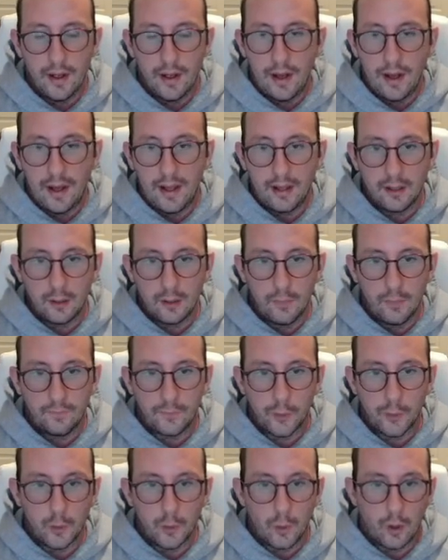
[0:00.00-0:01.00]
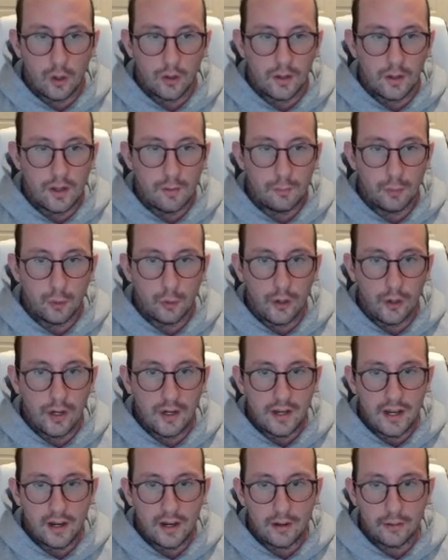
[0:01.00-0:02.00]
and loop through all the employee
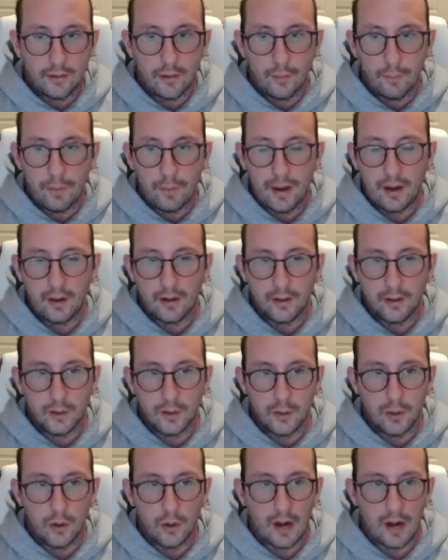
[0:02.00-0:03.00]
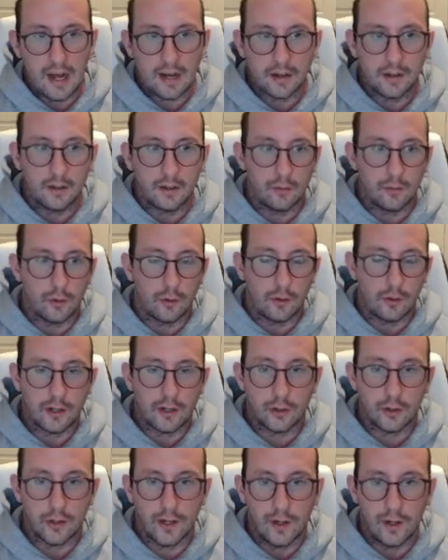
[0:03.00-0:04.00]
data, compare it to your Active
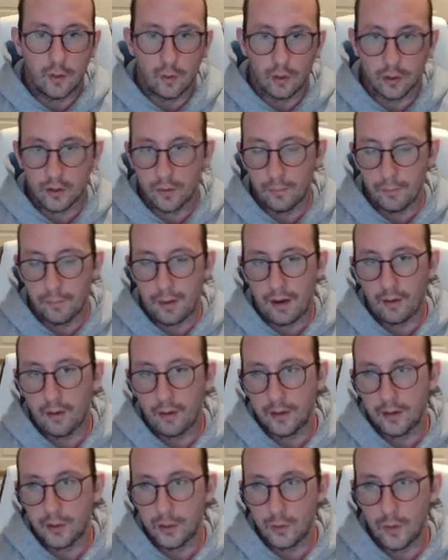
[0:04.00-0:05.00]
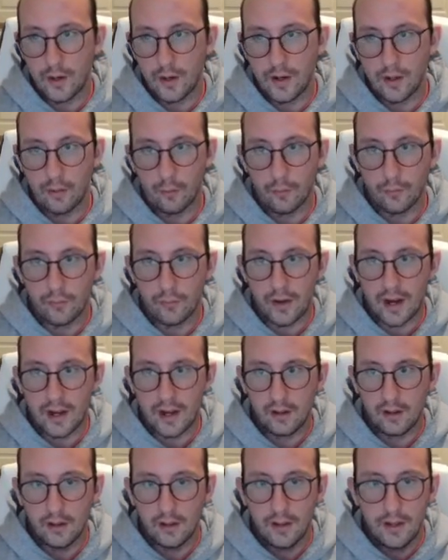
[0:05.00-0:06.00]
Directory or compare it to another
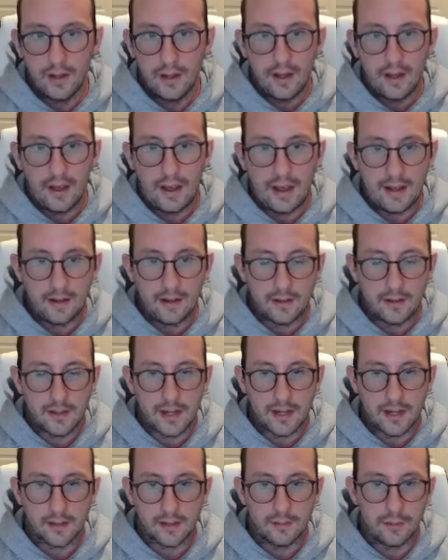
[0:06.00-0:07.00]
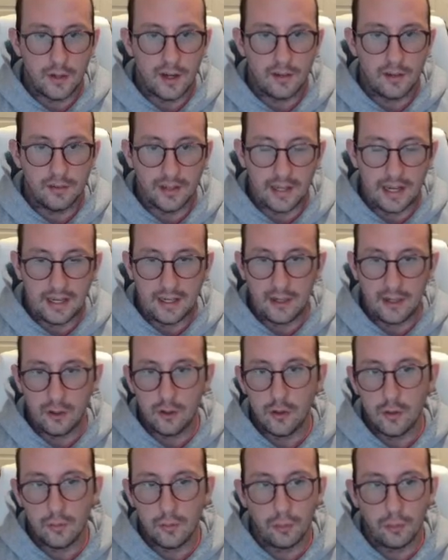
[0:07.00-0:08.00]
file, and detect if you have like any
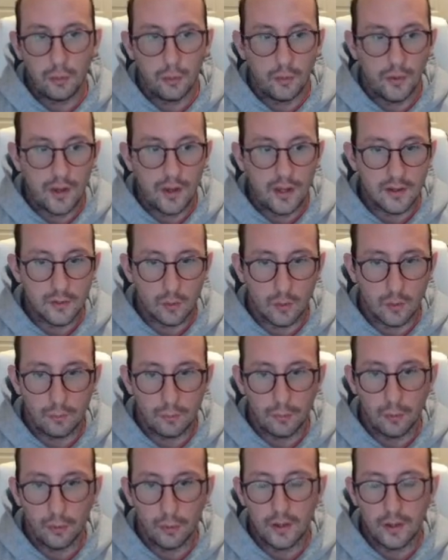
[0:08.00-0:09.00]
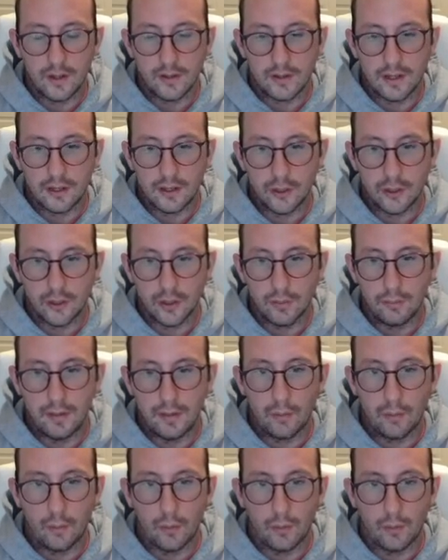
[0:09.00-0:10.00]
new employees or employees that should be
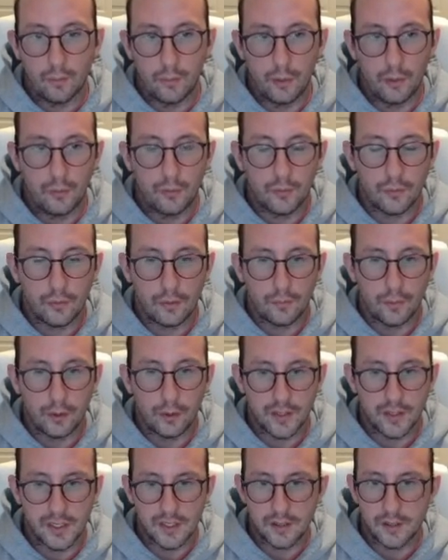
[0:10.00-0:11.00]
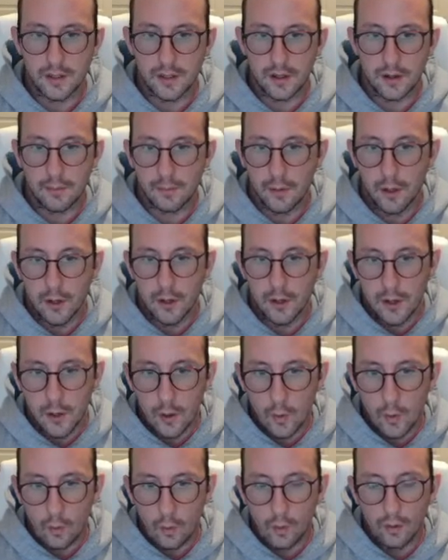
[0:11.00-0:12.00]
removed from your system,
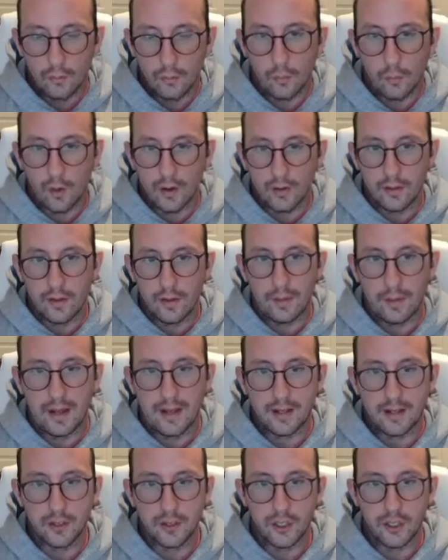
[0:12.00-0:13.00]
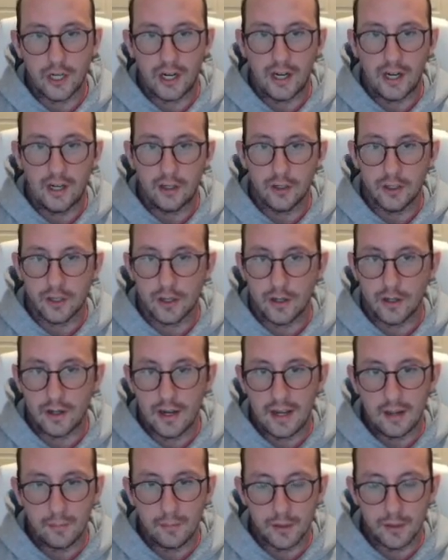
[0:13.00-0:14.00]
or if one of them has changed
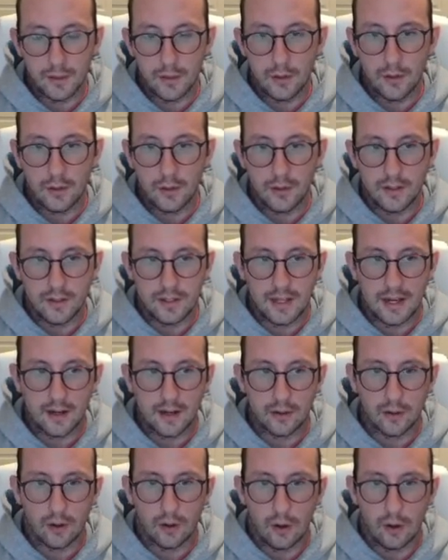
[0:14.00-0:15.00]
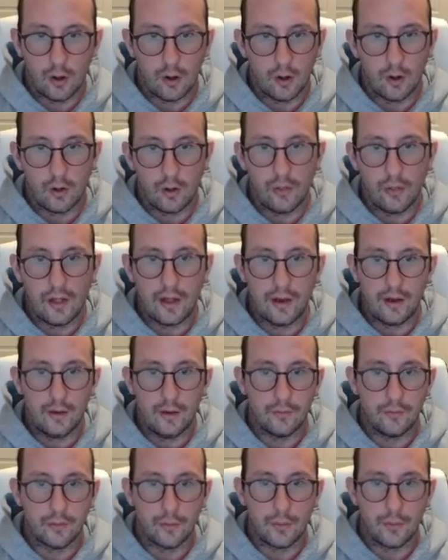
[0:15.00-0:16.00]
names. You can detect all that
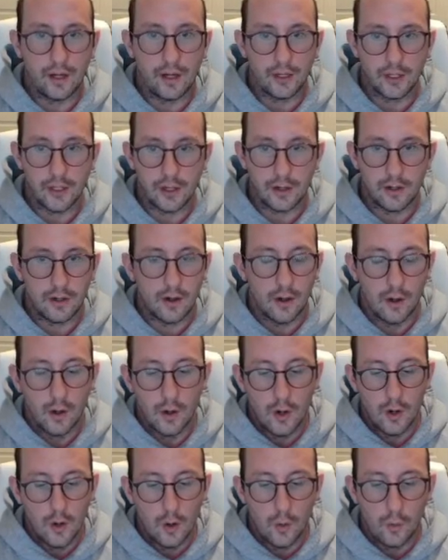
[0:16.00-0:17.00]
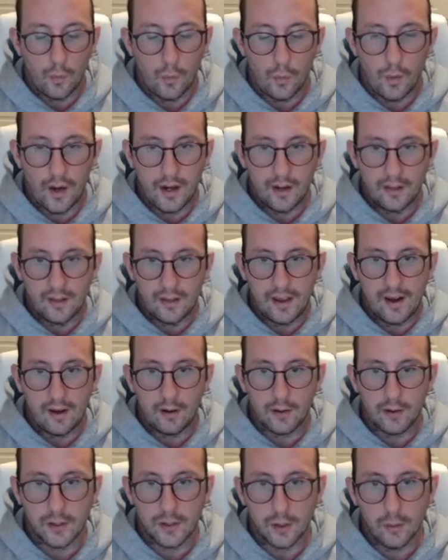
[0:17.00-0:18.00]
information right there.
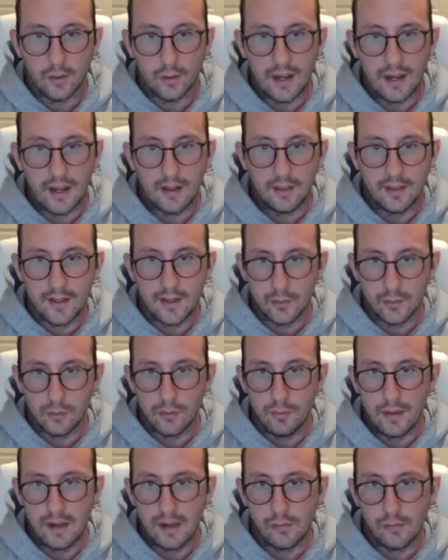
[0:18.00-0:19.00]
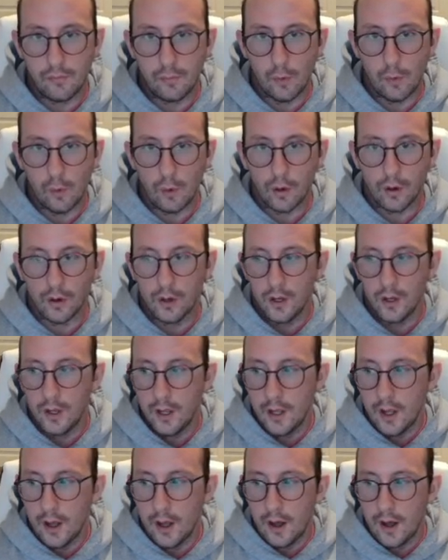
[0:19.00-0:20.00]
So again, this would be for
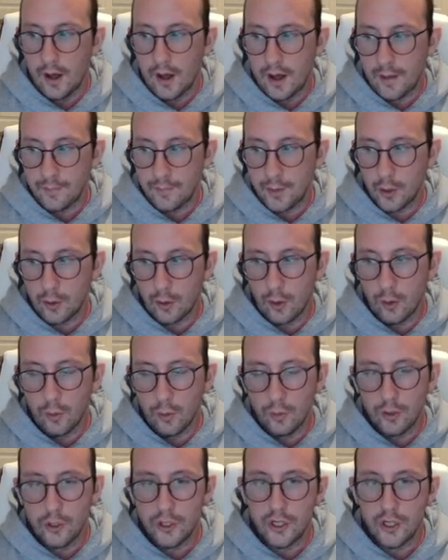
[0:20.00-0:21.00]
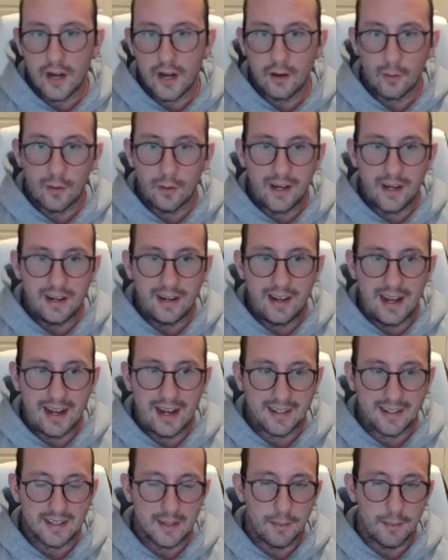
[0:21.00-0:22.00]
um, your own generated
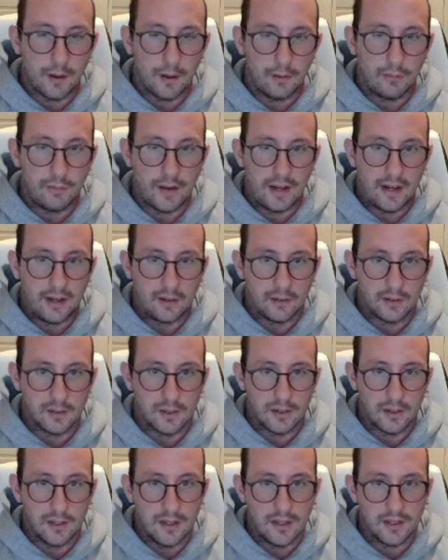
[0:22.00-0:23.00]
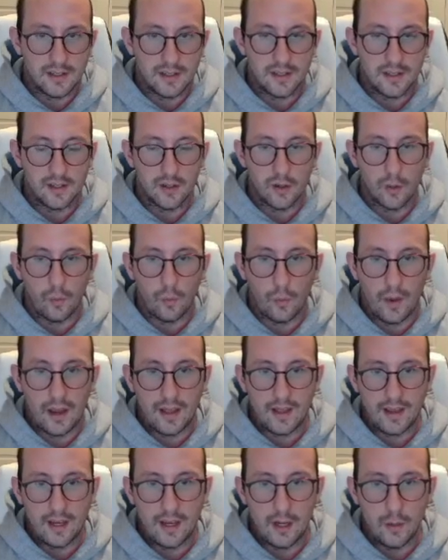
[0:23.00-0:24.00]
X M L files. This is the way
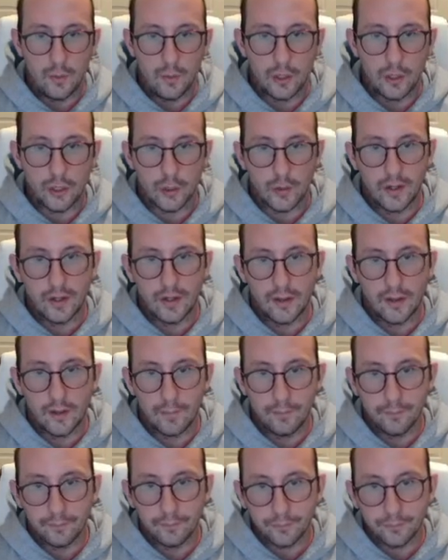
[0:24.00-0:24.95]
that you would treat them.